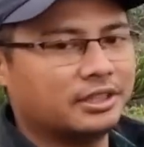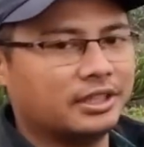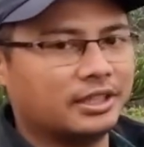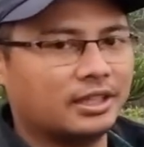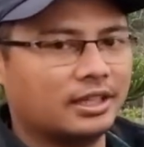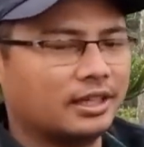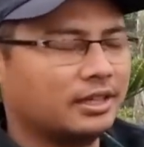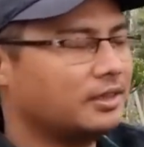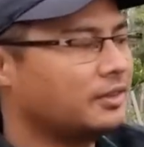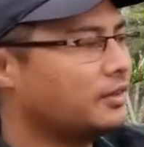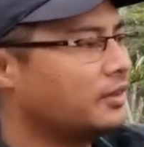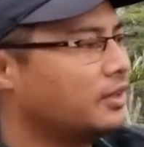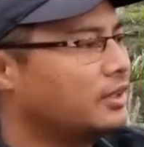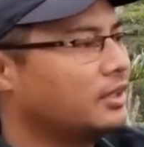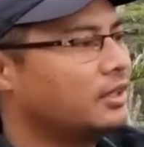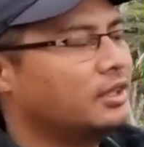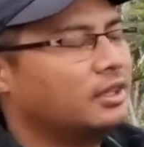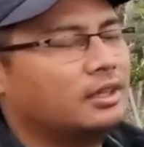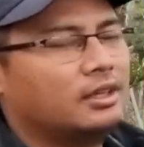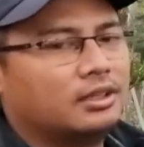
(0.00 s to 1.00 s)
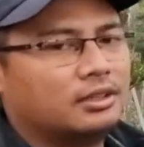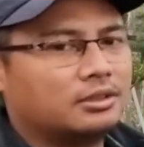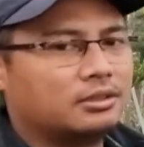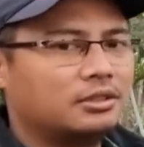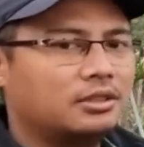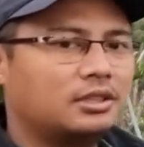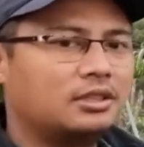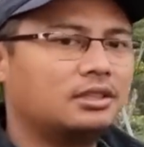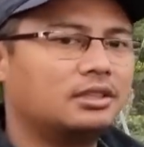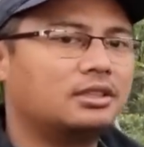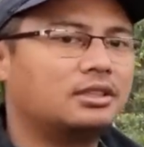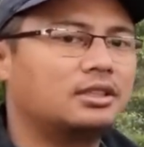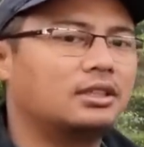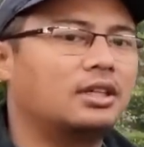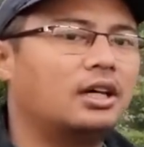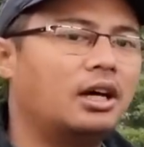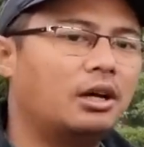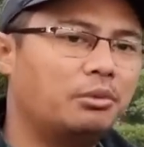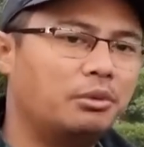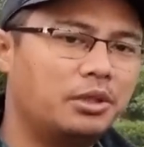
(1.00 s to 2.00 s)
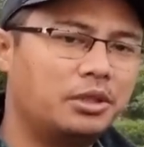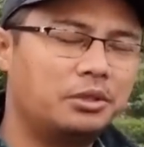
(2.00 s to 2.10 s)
grate line. So this is how we